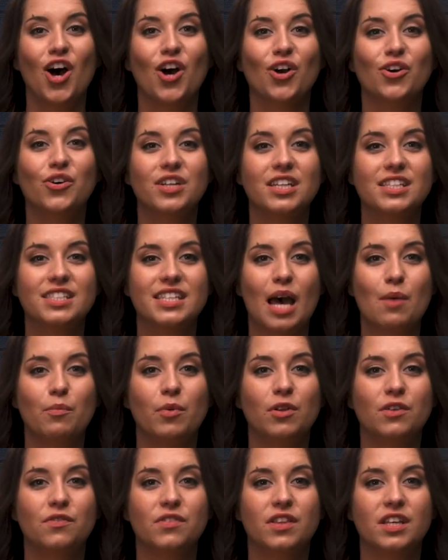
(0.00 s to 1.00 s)
A good
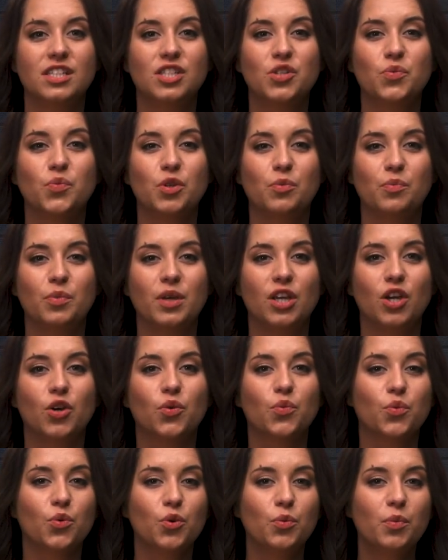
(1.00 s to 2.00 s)
example of this would be
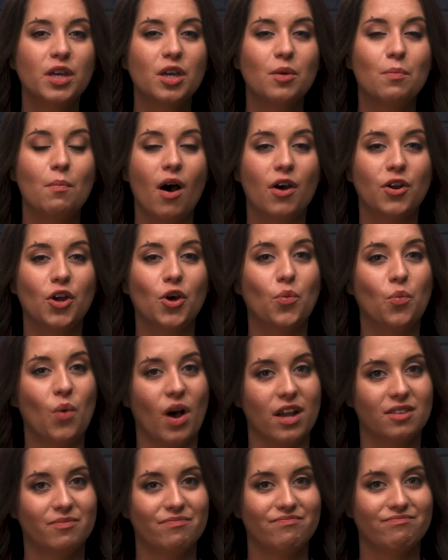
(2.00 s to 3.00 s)
Rubik Mono
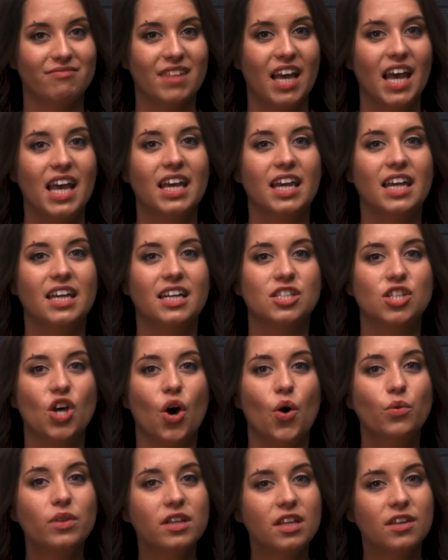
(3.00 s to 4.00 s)
One. It is
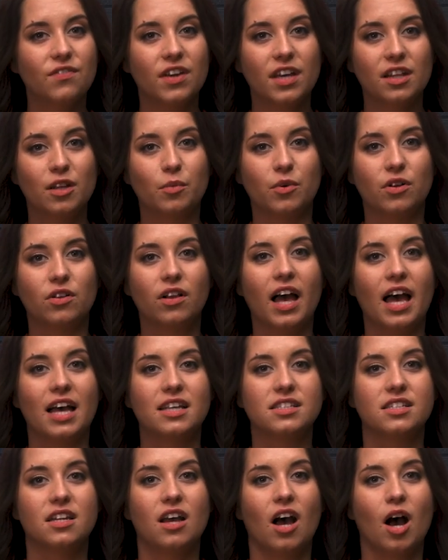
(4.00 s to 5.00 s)
only available
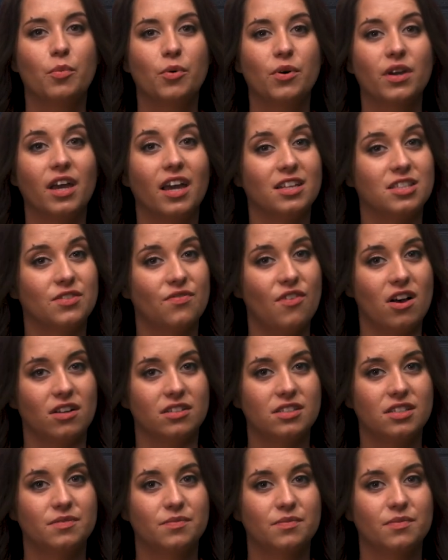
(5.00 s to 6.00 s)
as an uppercase
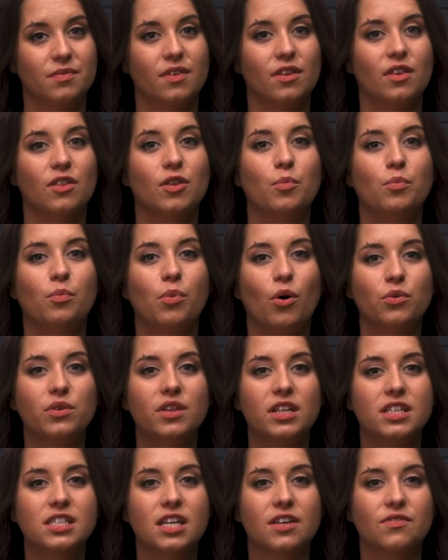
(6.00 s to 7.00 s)
font. The
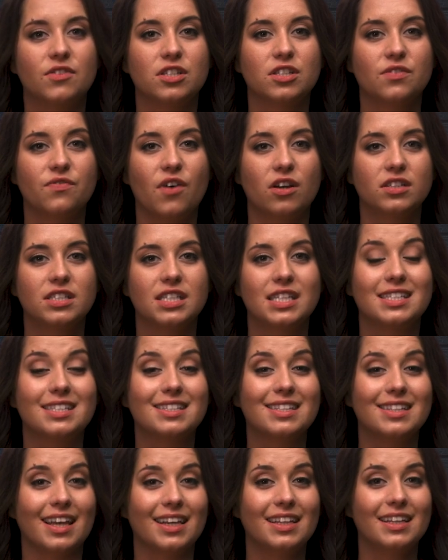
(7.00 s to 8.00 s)
boldness of this font is
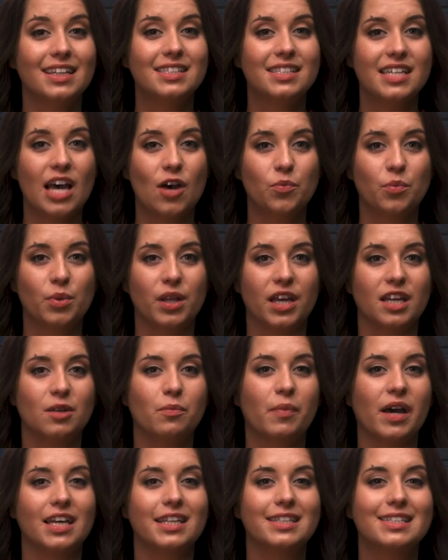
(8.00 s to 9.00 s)
slightly
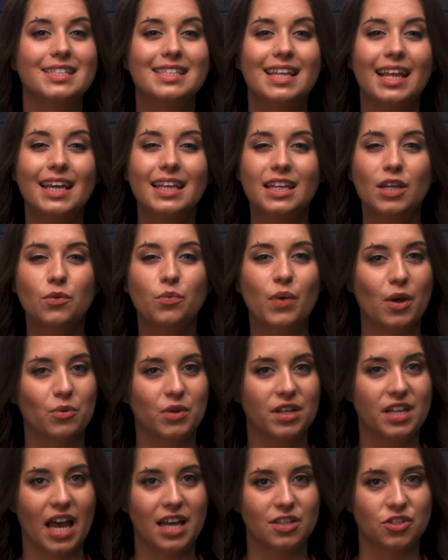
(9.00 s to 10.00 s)
downplayed by its slightly
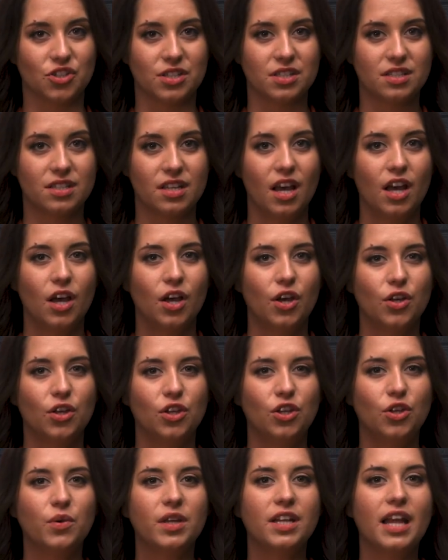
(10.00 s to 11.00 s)
rounded edges.
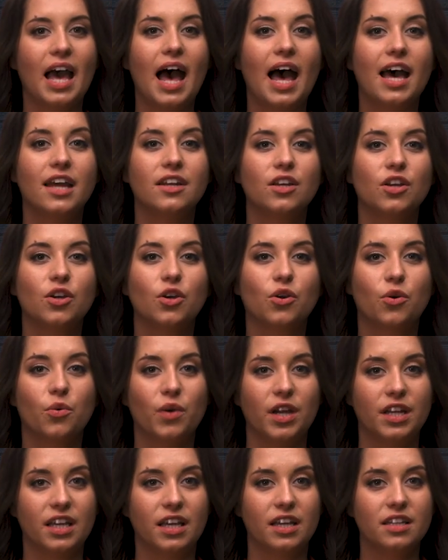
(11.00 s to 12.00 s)
You can add
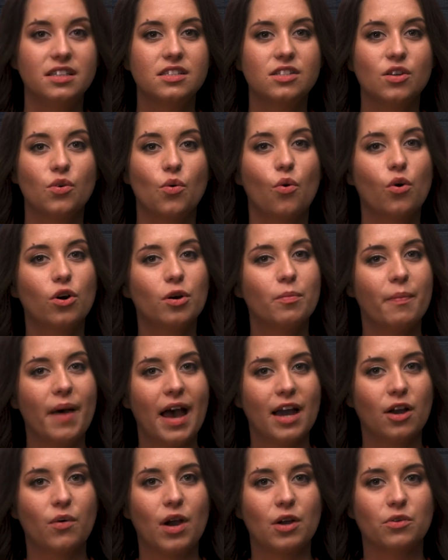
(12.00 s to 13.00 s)
gradients or
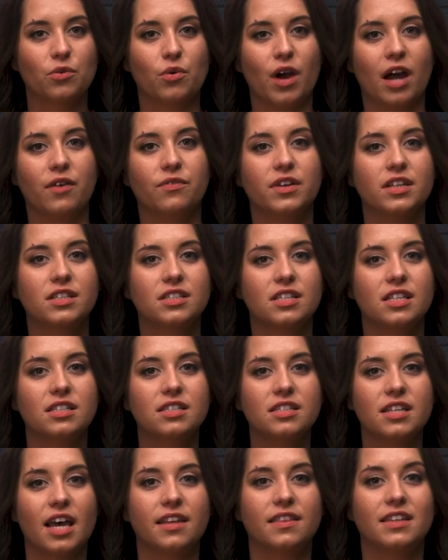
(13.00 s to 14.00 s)
background graphics
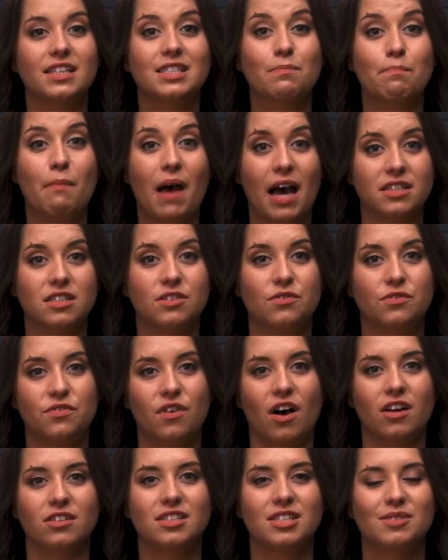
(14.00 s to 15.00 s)
inside these massive
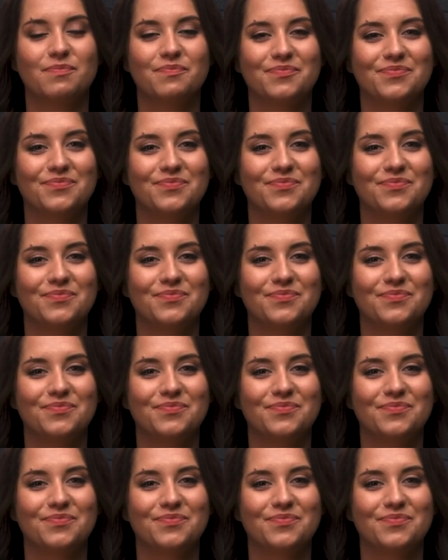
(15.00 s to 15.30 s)
fonts.